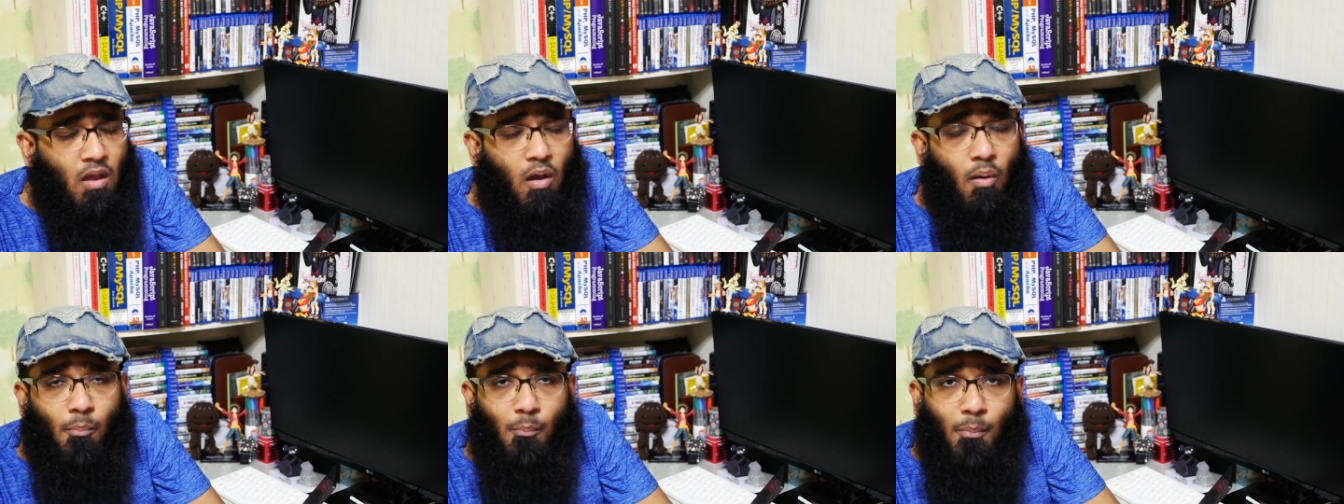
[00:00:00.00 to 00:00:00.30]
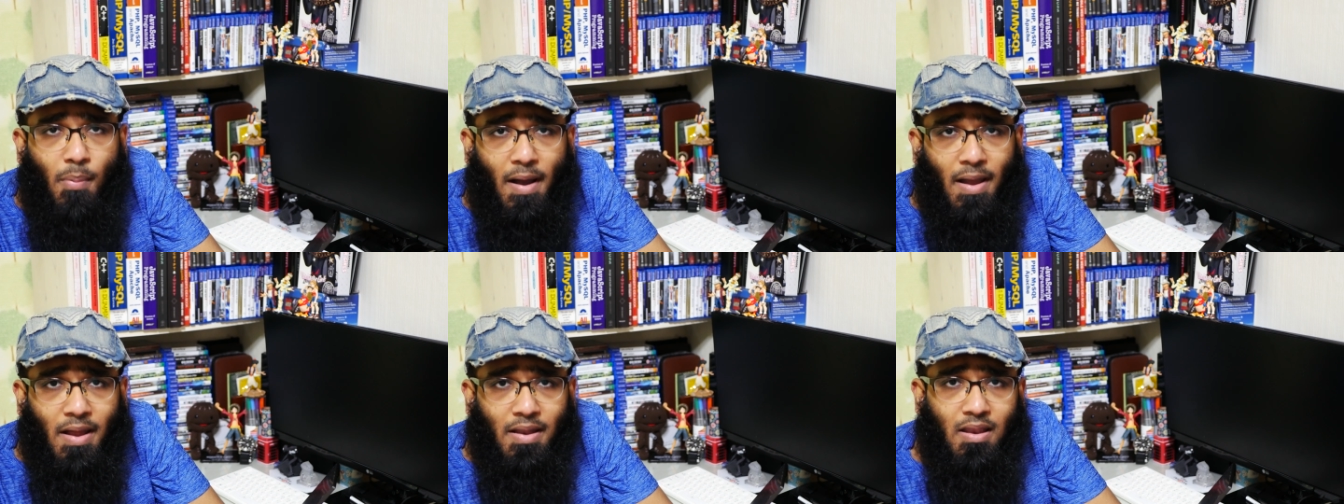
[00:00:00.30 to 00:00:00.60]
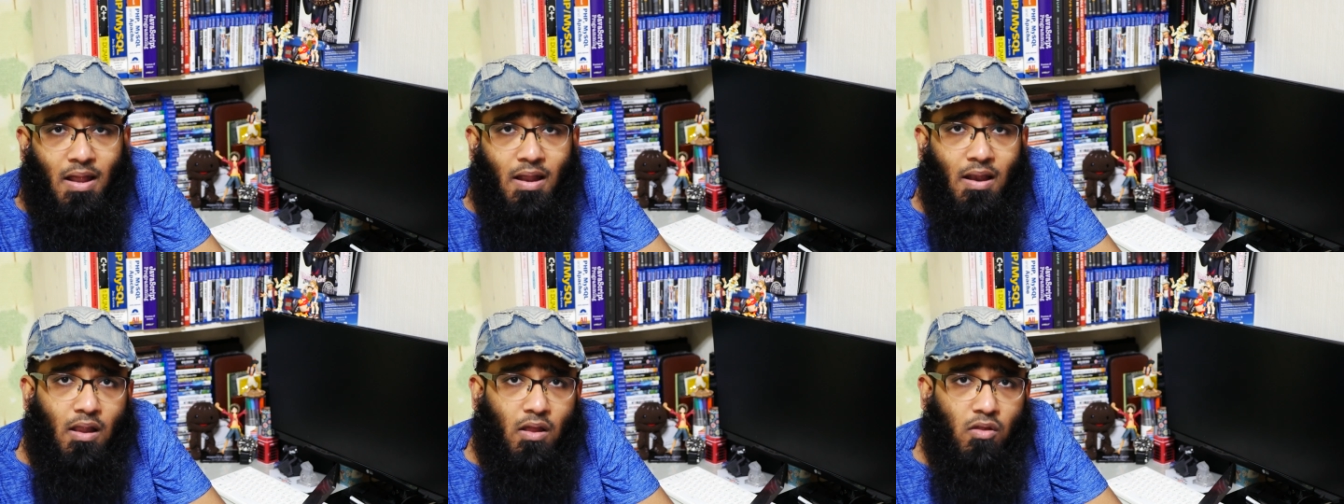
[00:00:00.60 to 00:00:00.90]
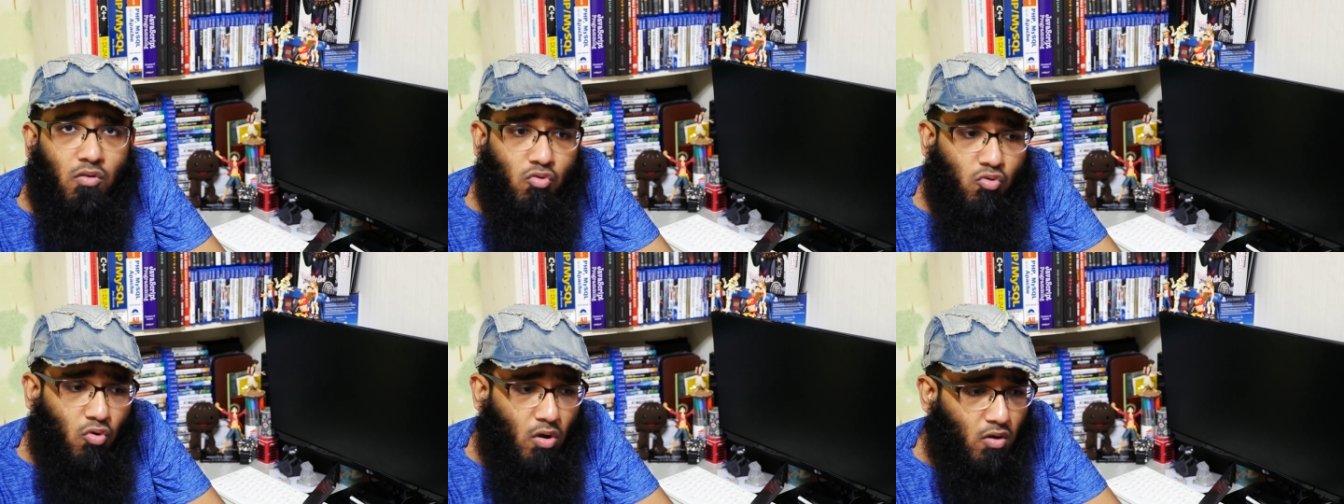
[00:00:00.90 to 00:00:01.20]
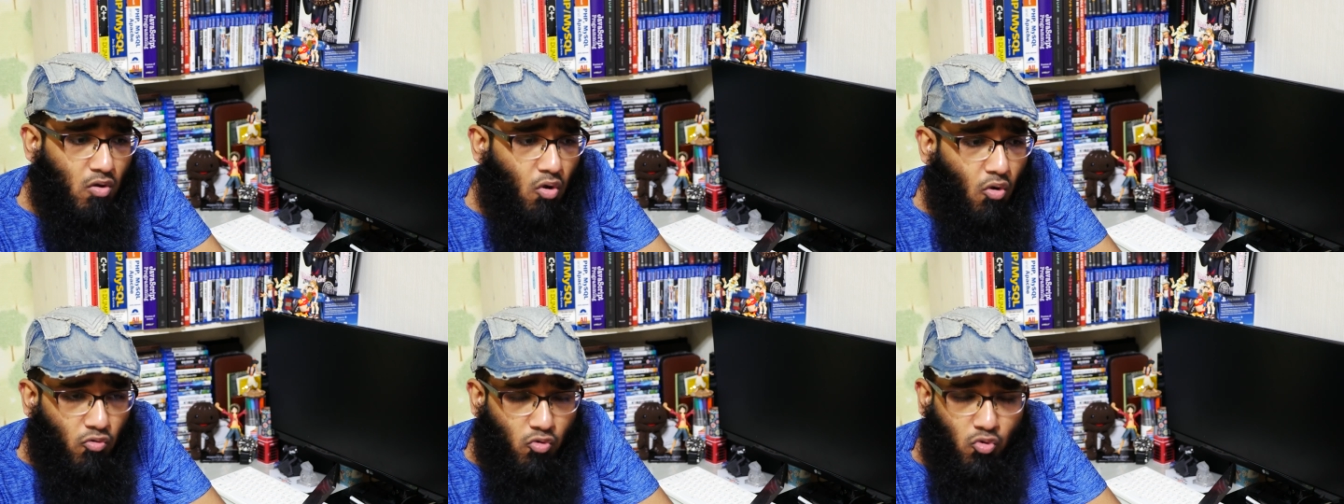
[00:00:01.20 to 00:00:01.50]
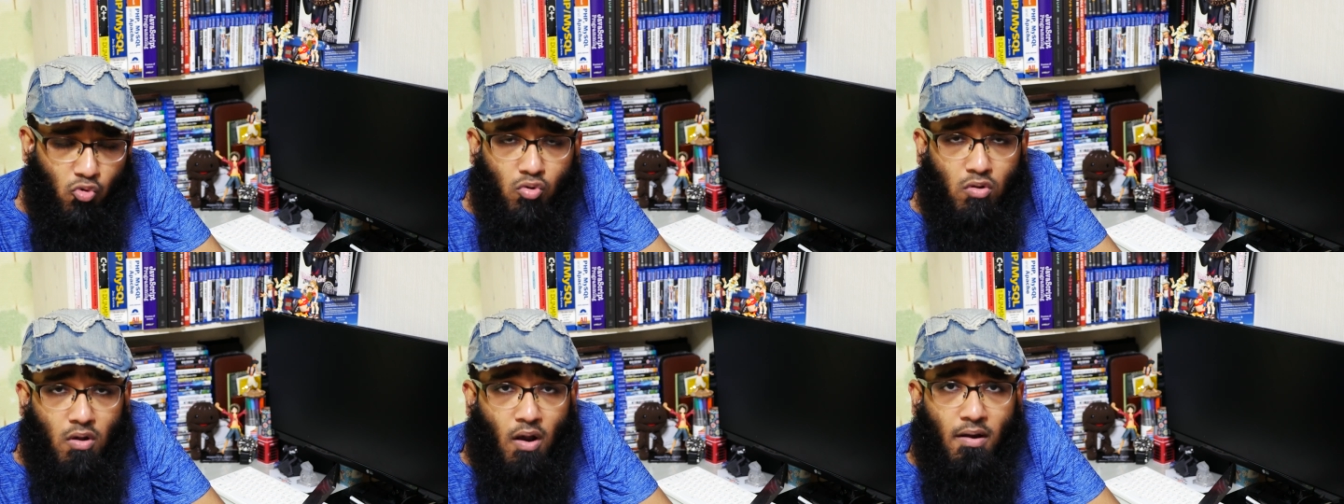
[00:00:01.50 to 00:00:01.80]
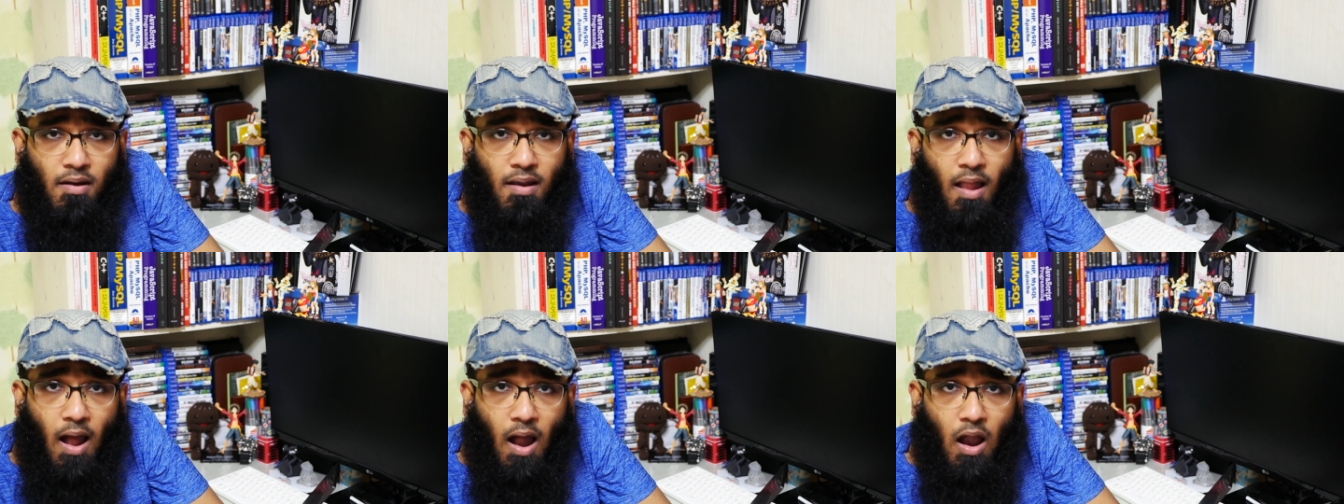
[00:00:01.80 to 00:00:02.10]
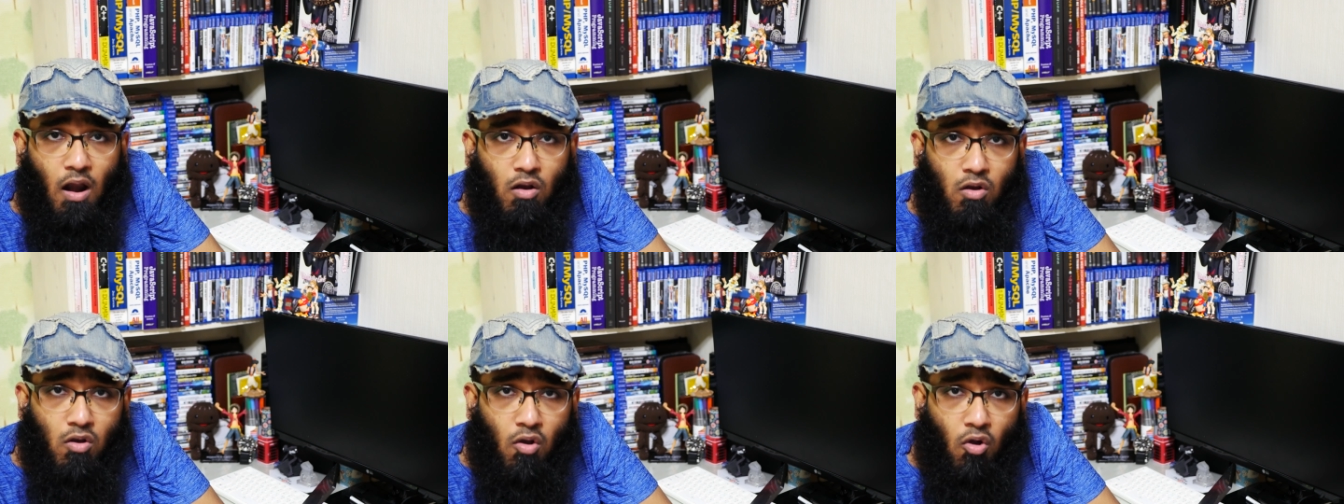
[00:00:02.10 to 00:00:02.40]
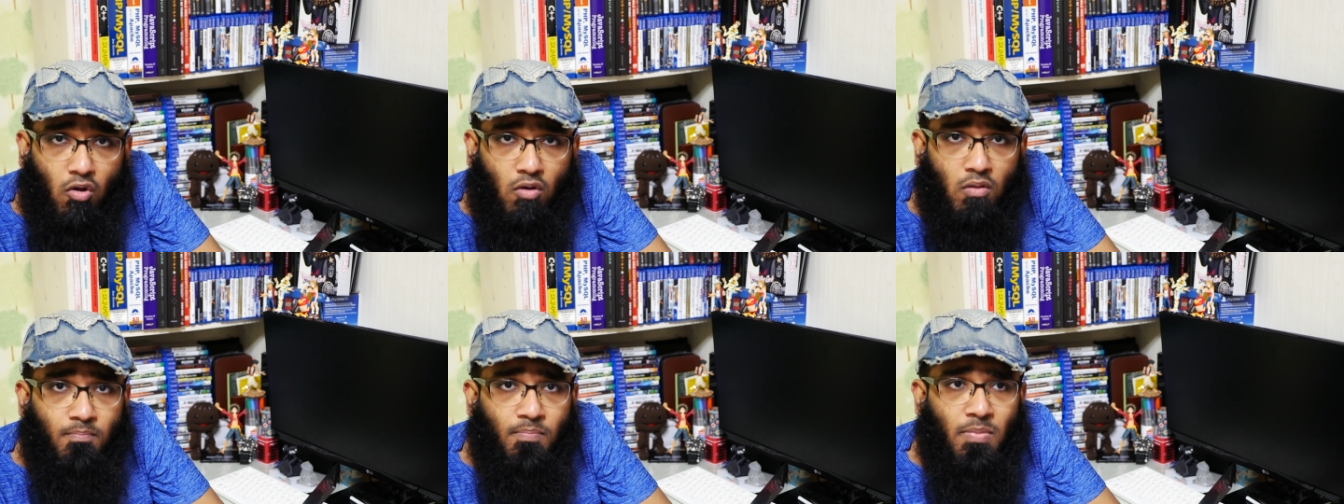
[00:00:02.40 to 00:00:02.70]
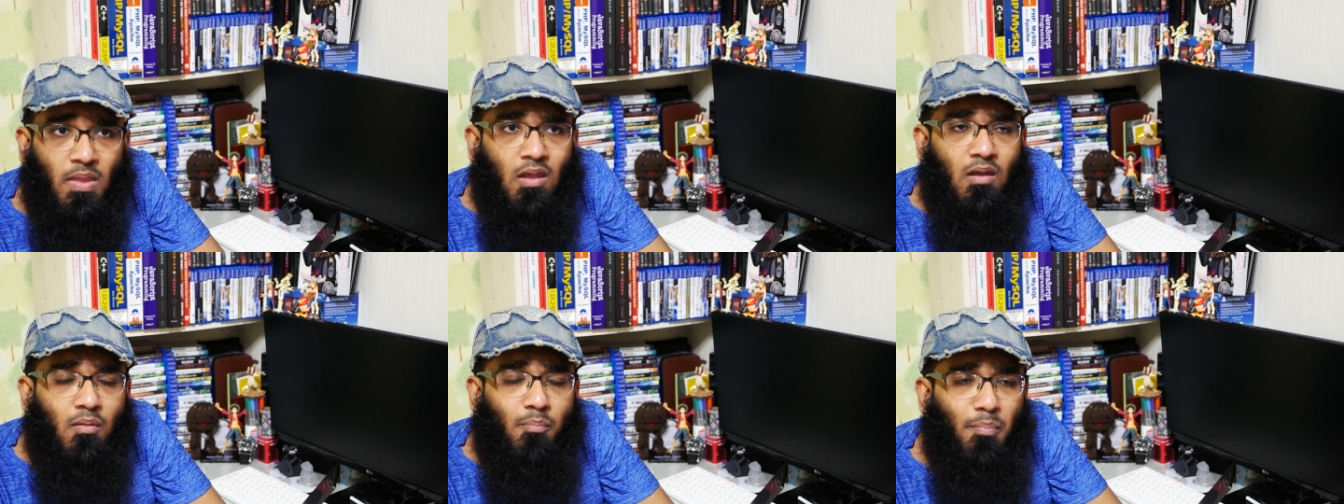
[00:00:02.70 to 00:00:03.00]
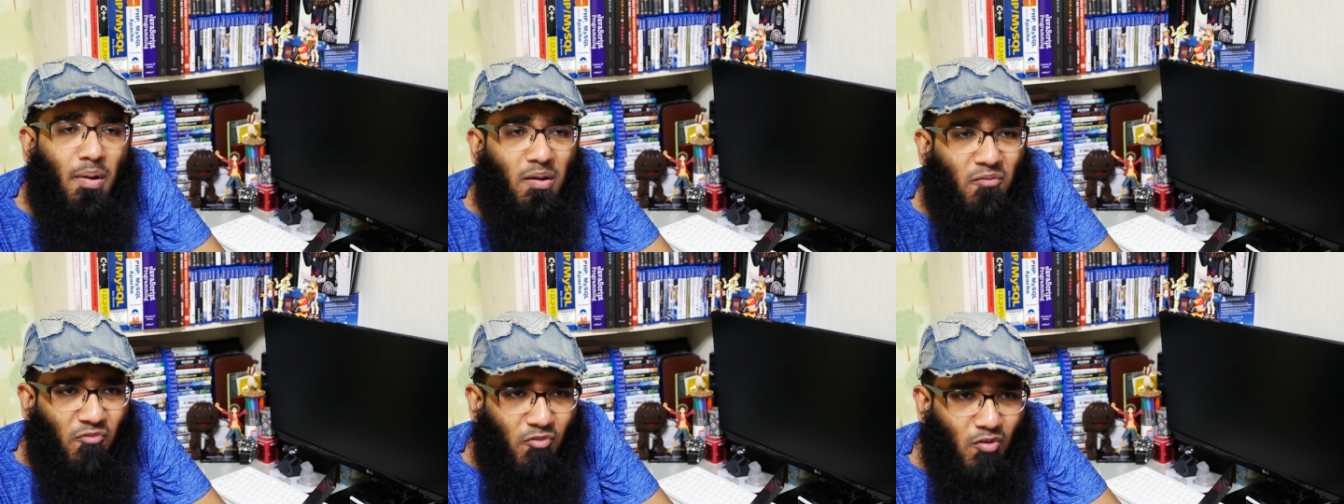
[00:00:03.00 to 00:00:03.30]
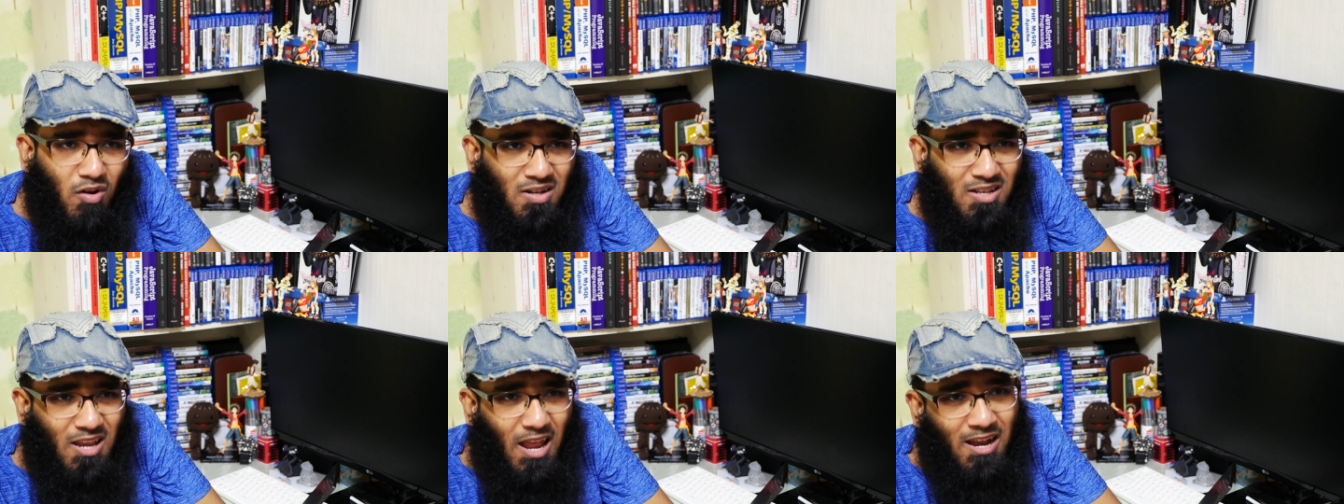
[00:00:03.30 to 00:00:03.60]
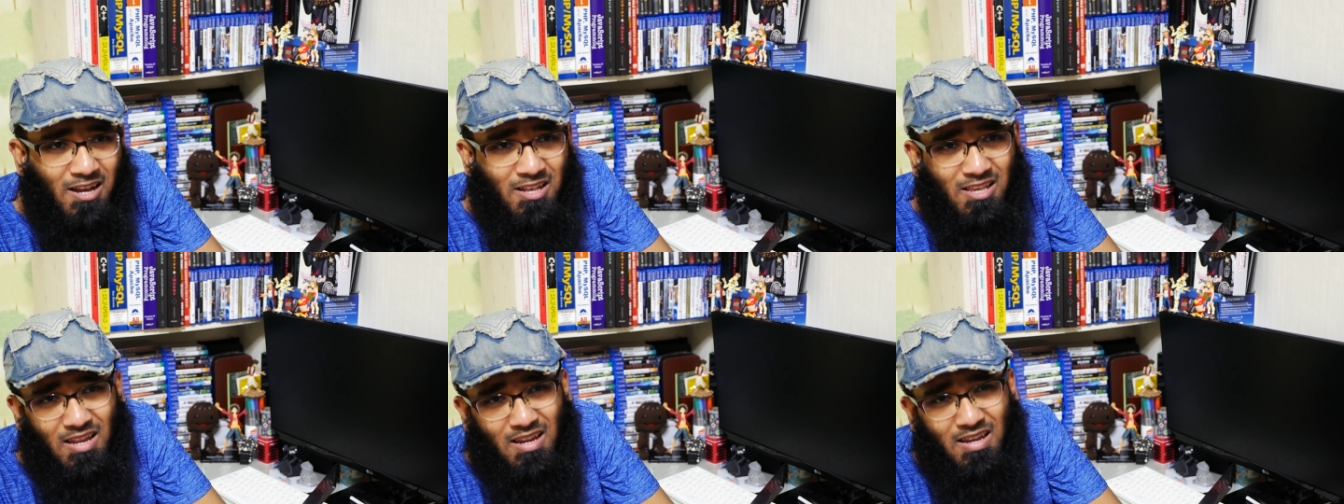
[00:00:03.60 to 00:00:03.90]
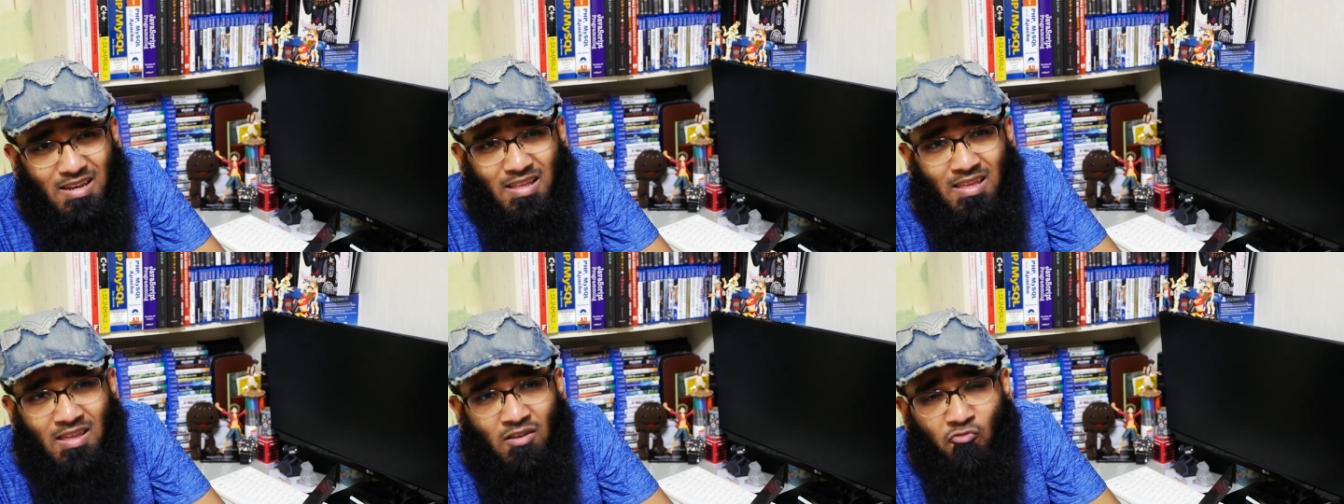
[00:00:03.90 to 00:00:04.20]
by an you are going to learn a lot but for a tech degree